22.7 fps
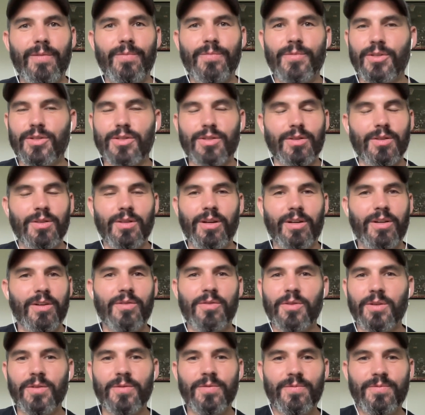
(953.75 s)
just looking
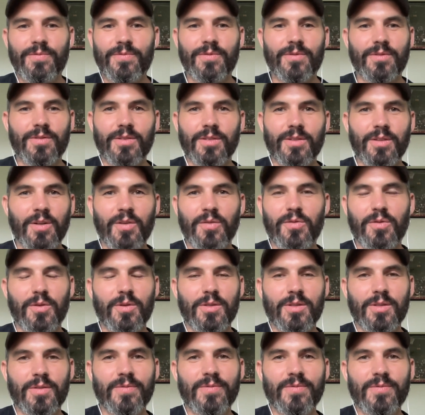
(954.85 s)
for
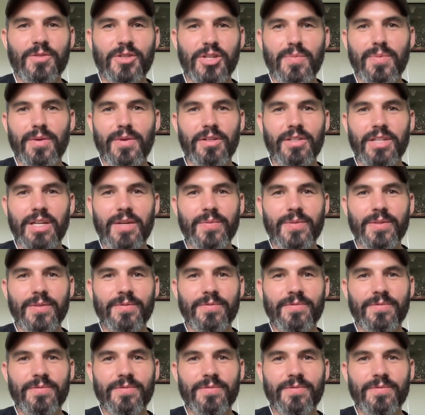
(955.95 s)
some cheap entertainment.